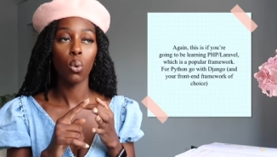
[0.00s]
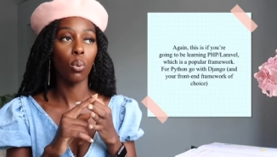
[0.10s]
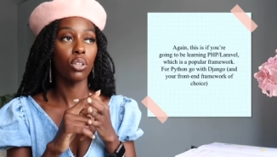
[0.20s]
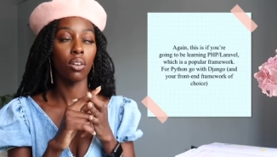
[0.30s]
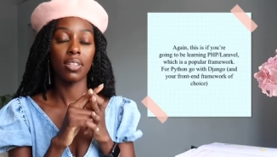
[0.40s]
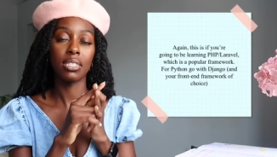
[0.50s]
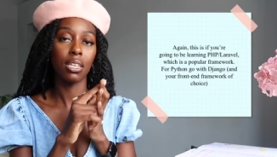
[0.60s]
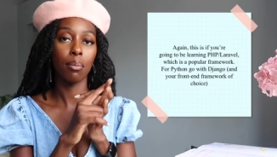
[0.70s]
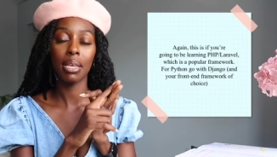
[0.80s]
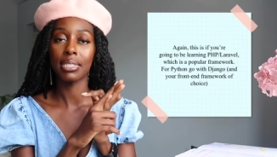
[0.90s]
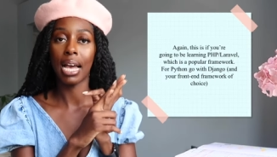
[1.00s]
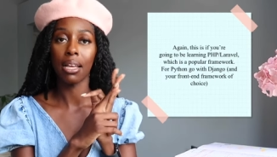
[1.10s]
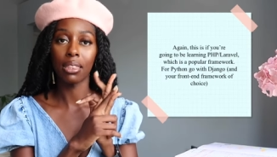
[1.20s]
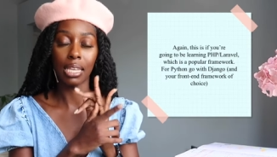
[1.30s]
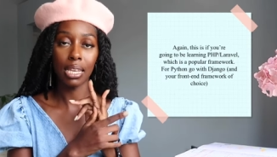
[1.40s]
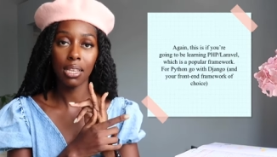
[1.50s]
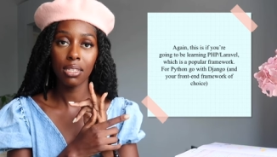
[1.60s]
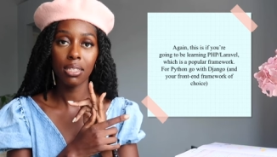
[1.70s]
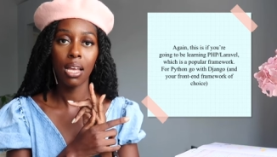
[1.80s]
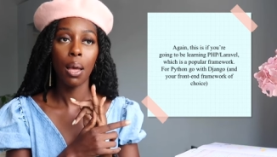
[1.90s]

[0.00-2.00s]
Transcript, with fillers: which are the same exact things,